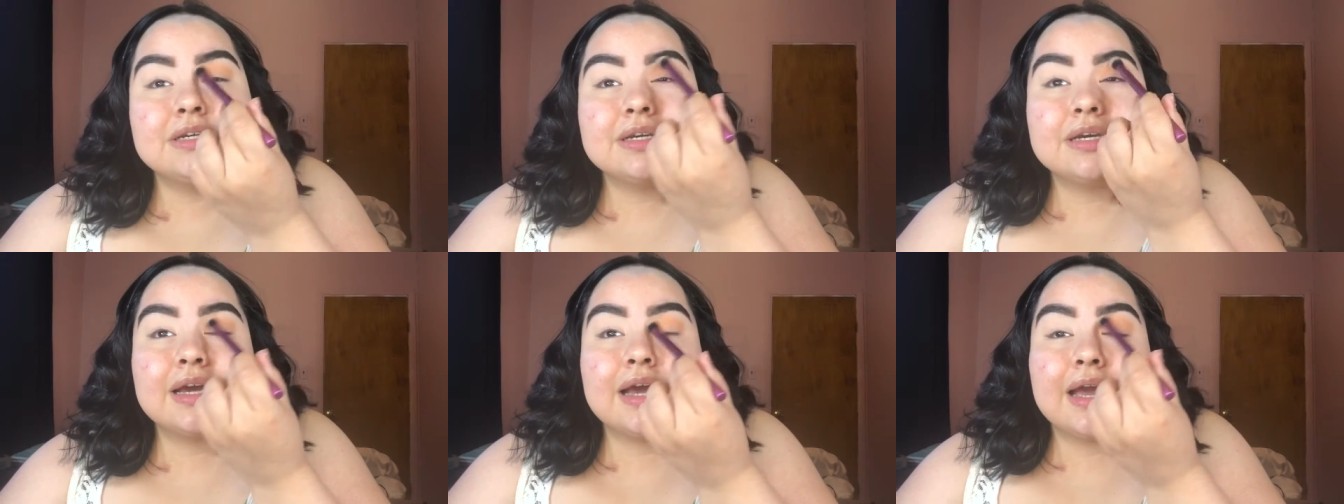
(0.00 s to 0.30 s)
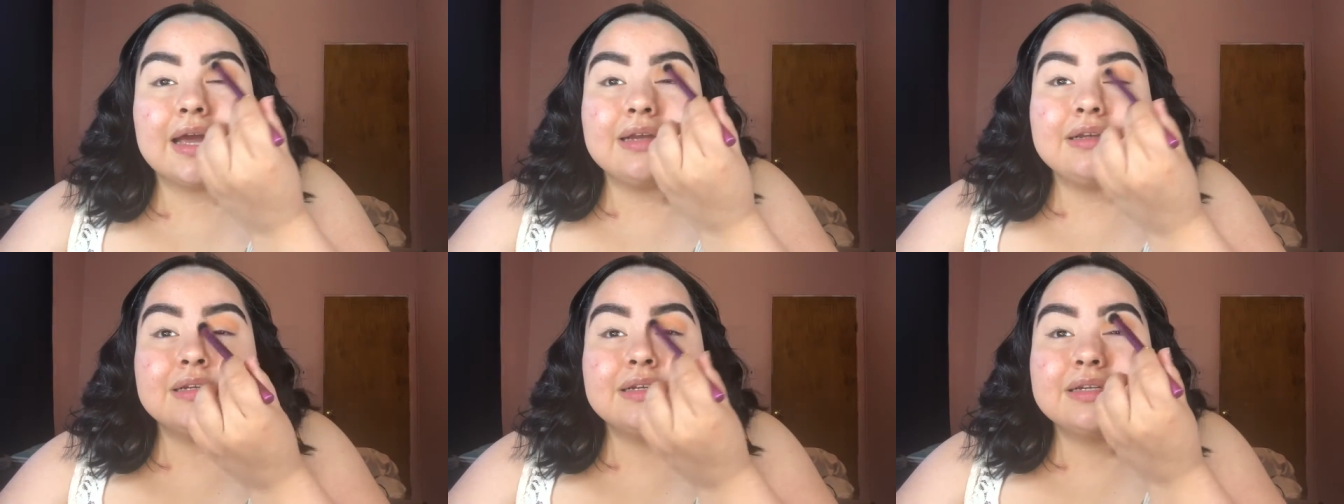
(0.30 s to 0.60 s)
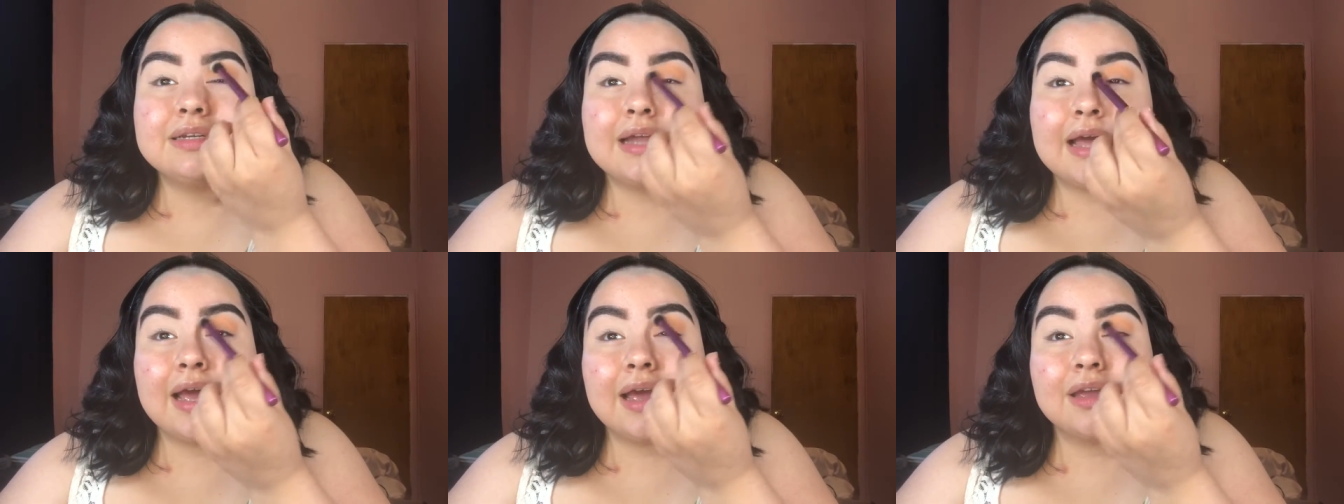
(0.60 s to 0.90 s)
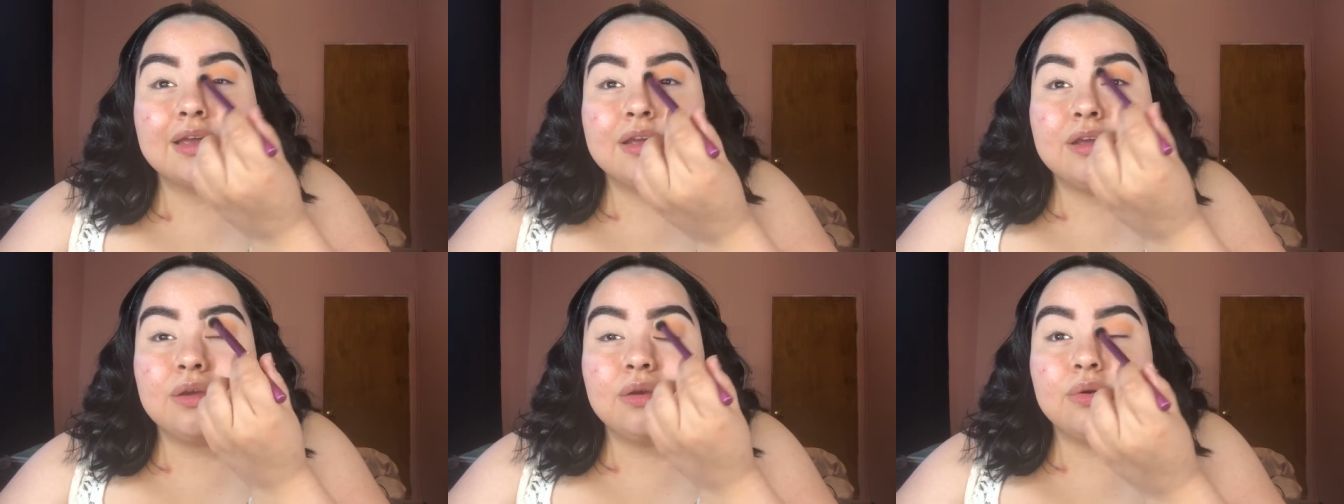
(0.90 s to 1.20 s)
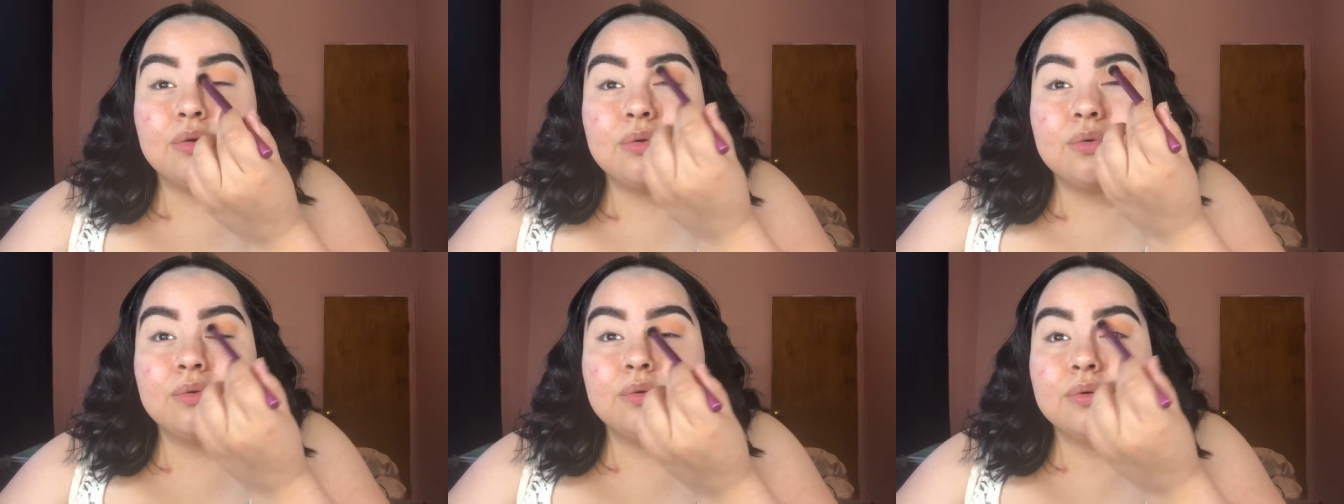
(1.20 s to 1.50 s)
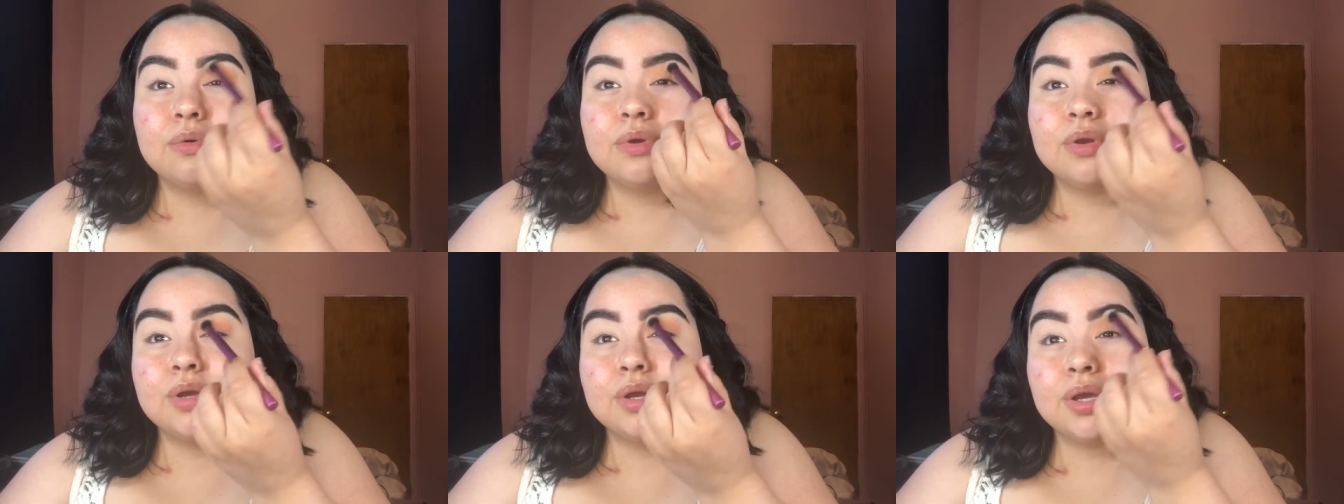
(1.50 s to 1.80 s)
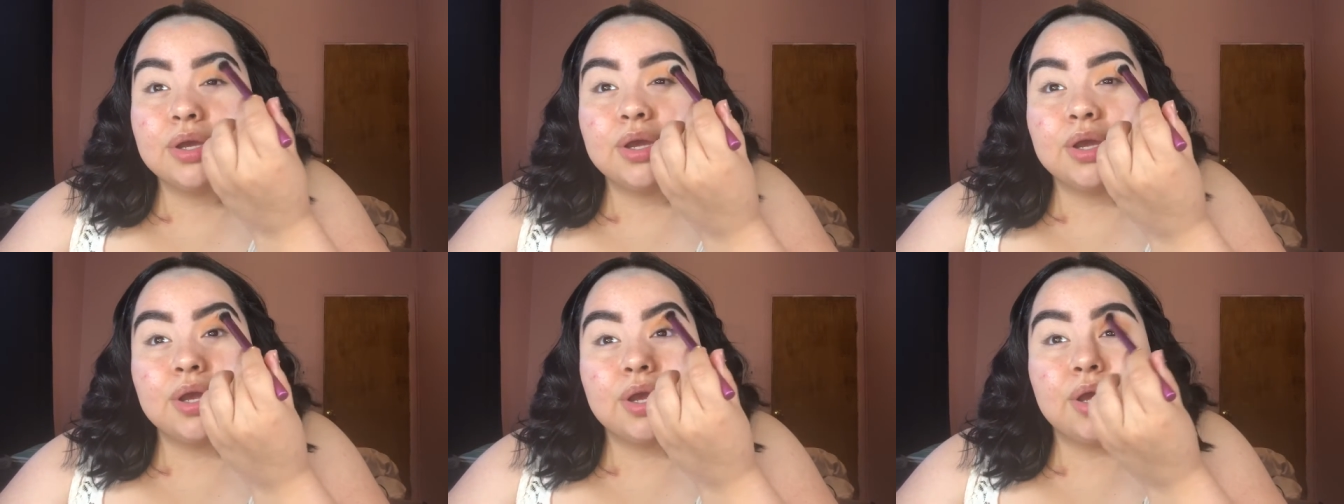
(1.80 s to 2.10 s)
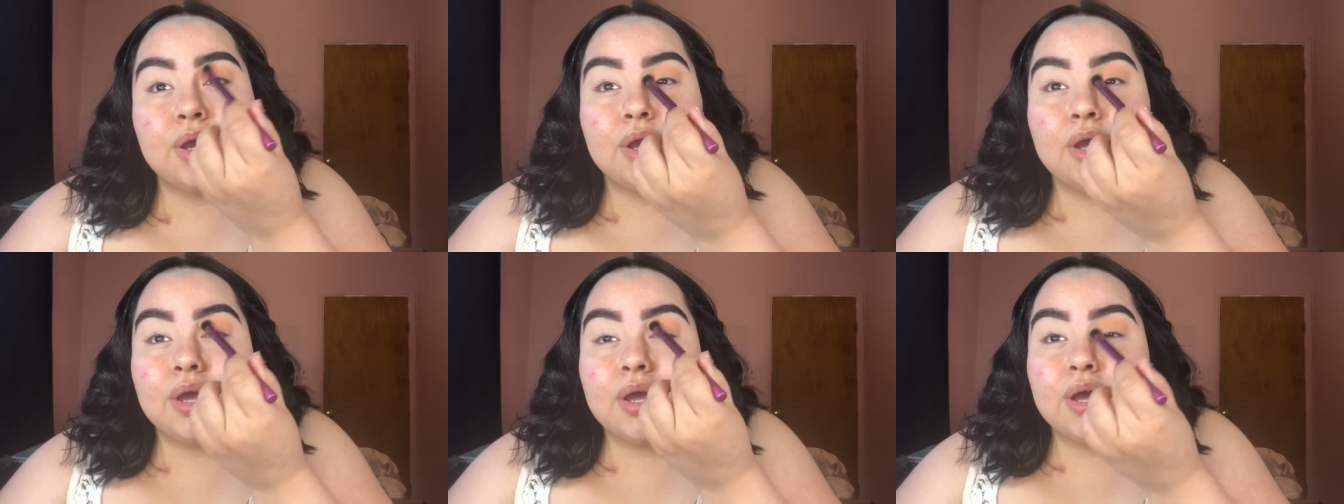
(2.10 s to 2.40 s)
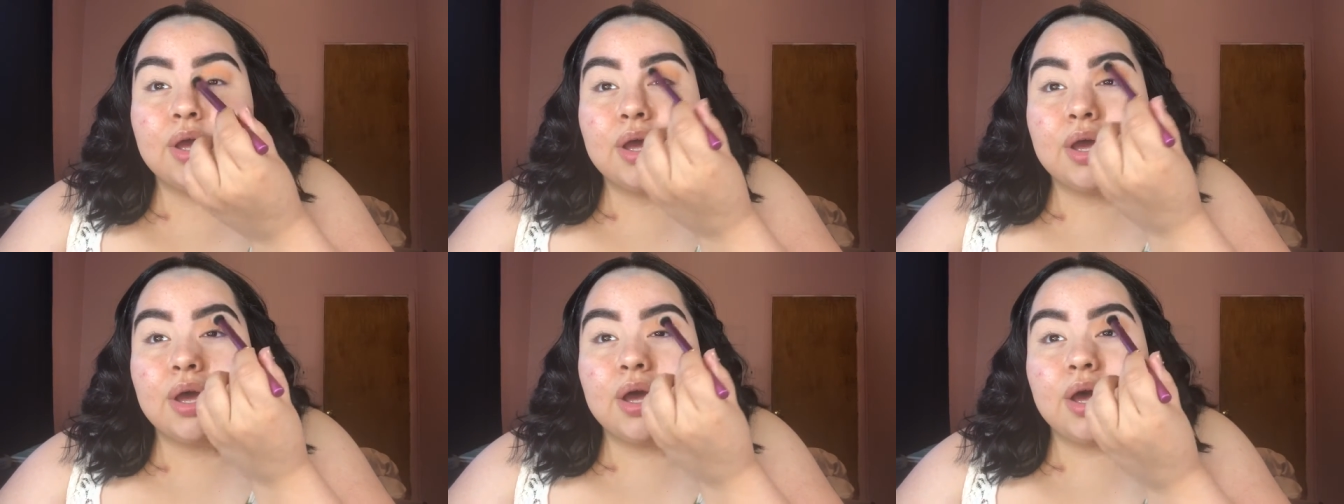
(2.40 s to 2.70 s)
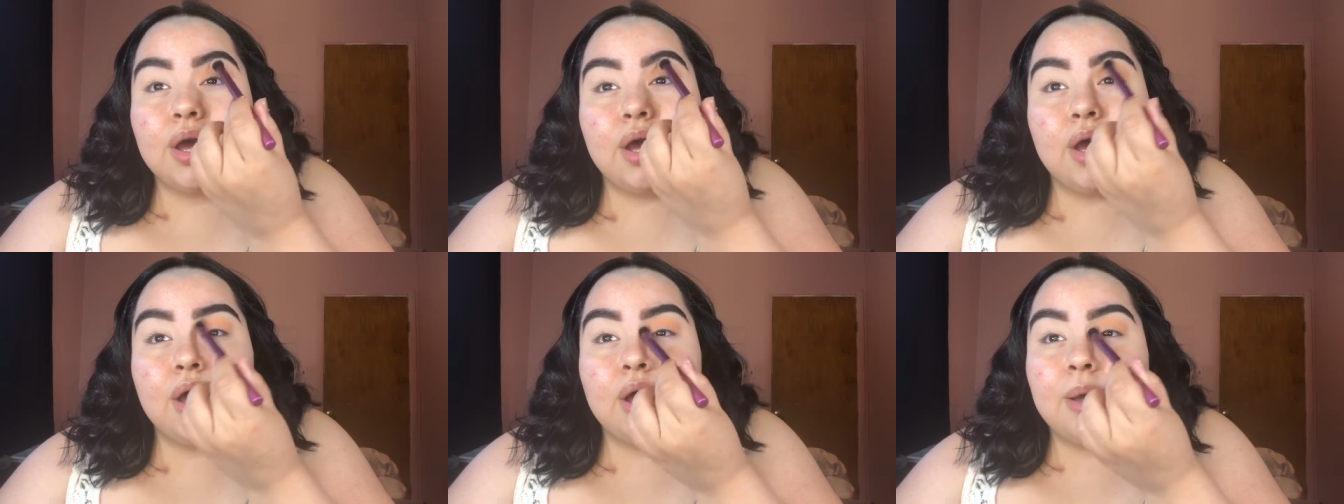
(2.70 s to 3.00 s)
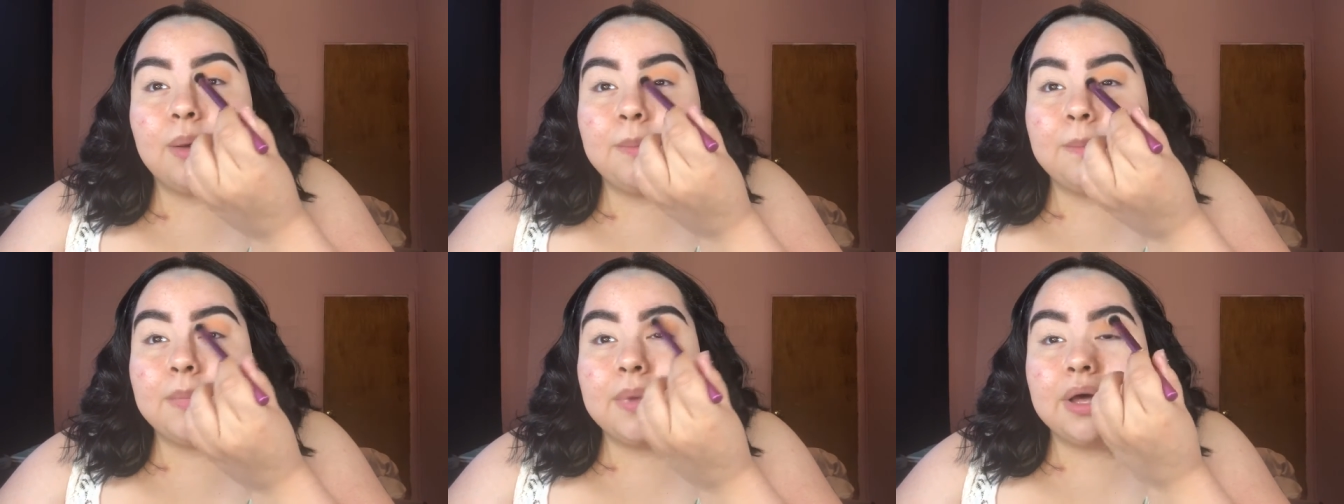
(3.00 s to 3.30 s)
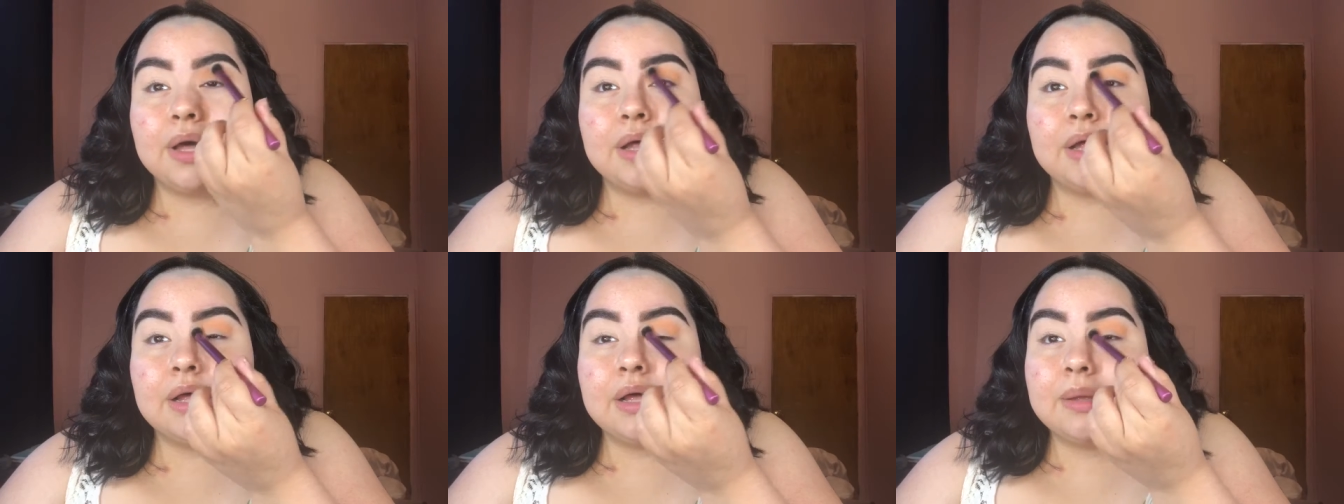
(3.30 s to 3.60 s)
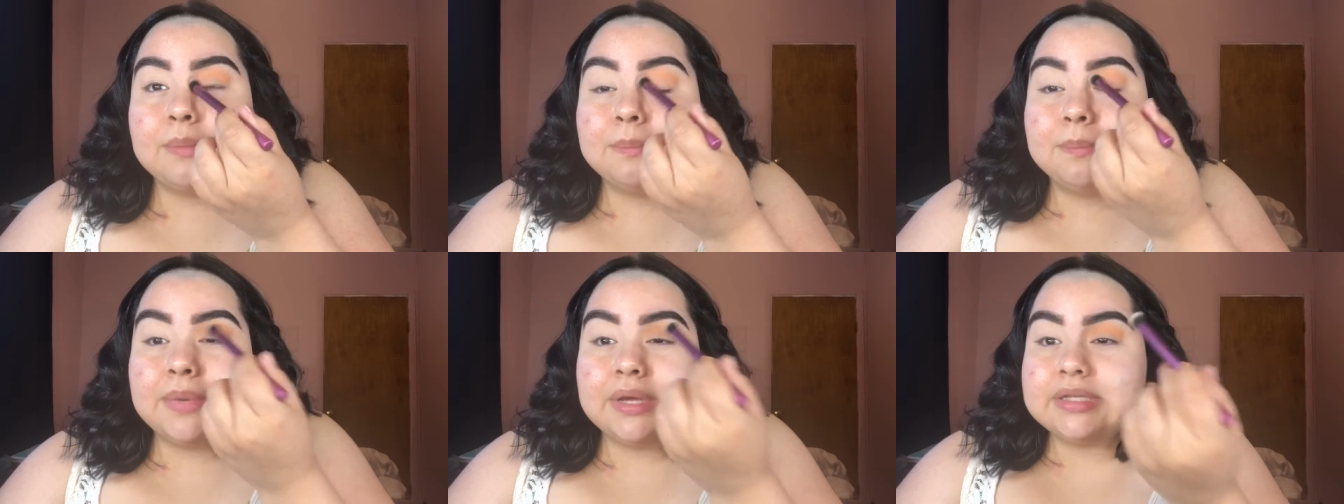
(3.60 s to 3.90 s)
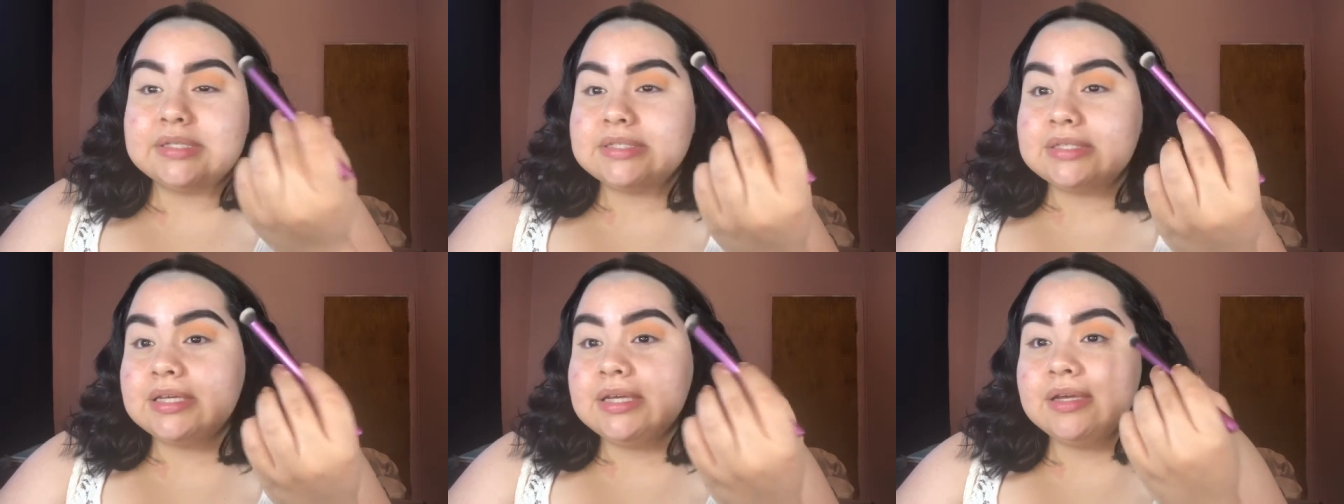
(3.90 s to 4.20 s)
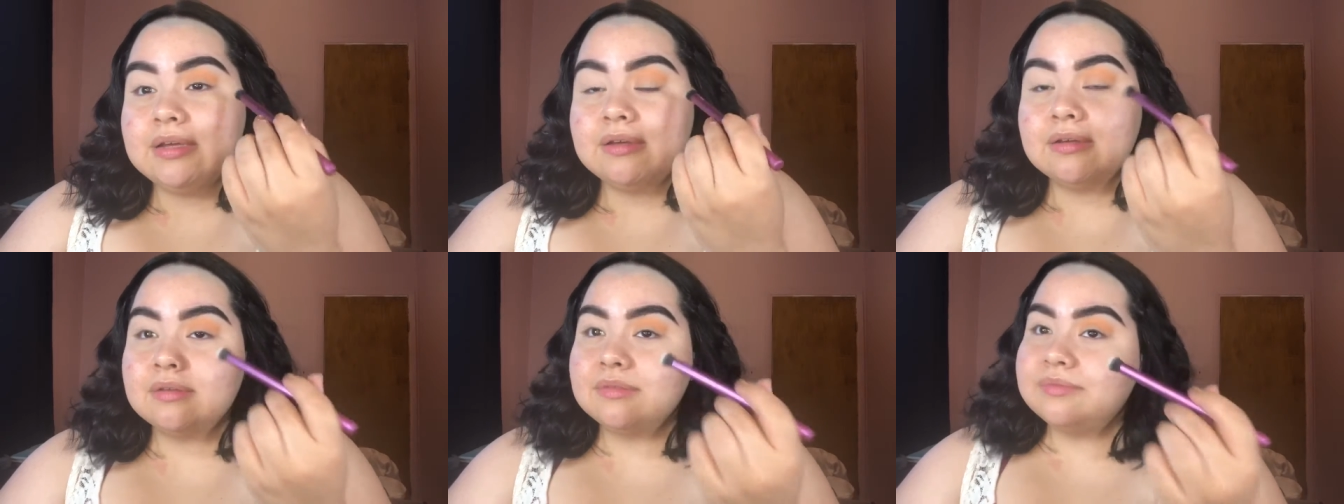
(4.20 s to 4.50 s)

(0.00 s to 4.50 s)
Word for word: kind of not cute. Um, messy.